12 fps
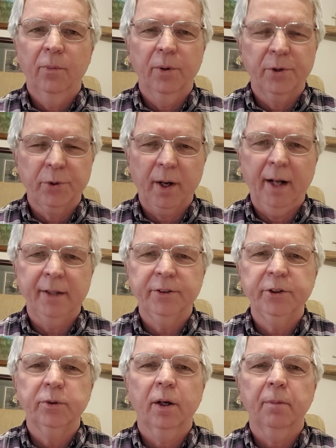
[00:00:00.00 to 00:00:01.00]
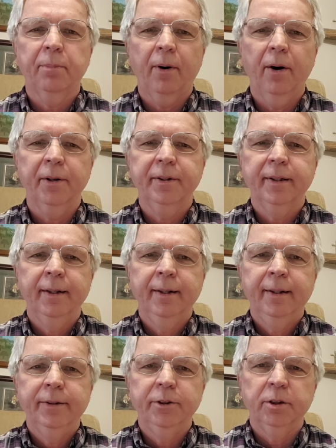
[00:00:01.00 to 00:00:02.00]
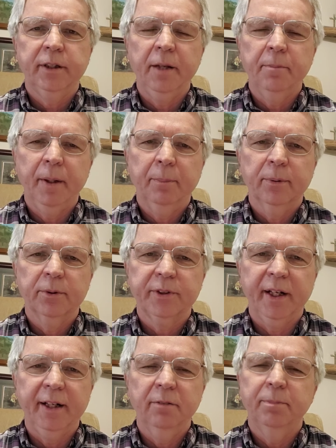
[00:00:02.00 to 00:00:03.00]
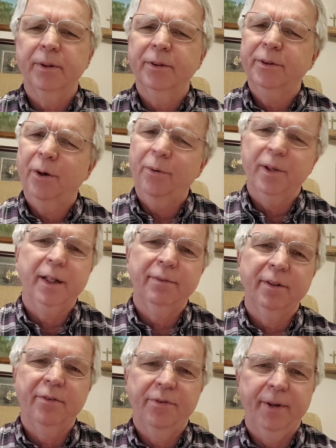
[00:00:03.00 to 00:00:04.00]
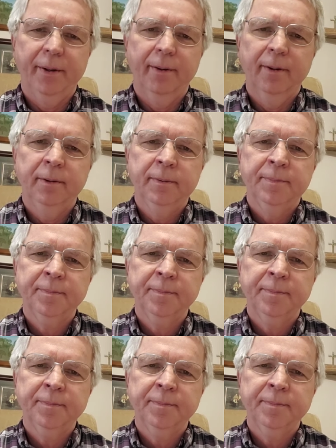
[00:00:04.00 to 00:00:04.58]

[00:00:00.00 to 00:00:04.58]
We're trying to do our part to keep people safe, but don't live in fear.